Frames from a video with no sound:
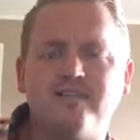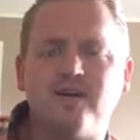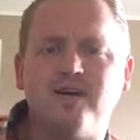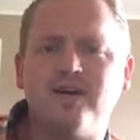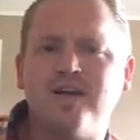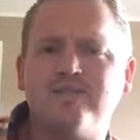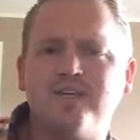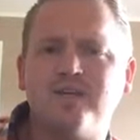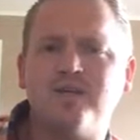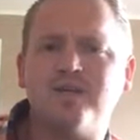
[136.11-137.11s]
All you have to
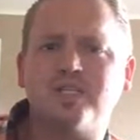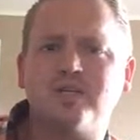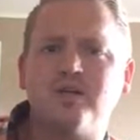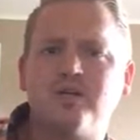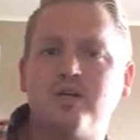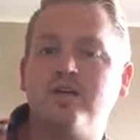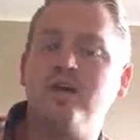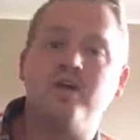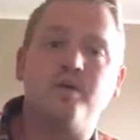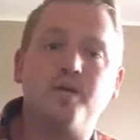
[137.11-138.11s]
do is go to
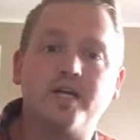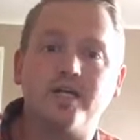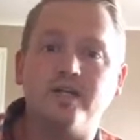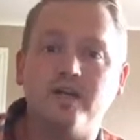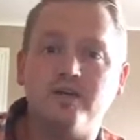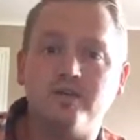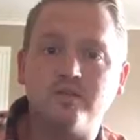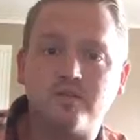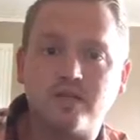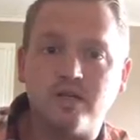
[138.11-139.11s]
Quicken
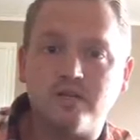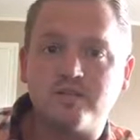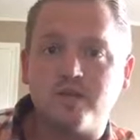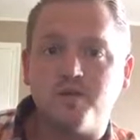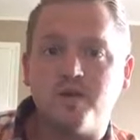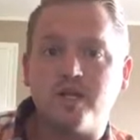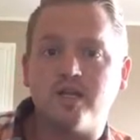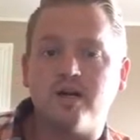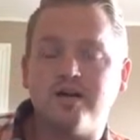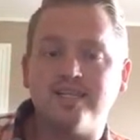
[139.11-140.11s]
Loans or go to one of the
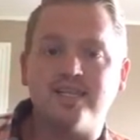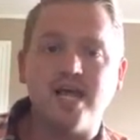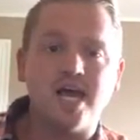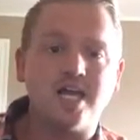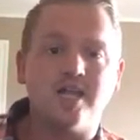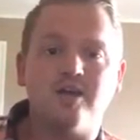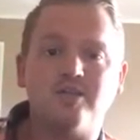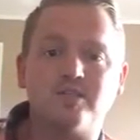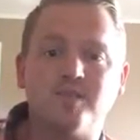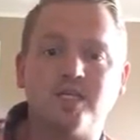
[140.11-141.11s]
online loan
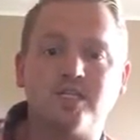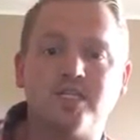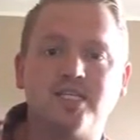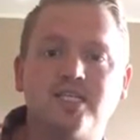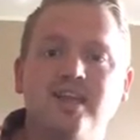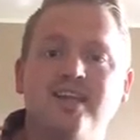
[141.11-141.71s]
specialists.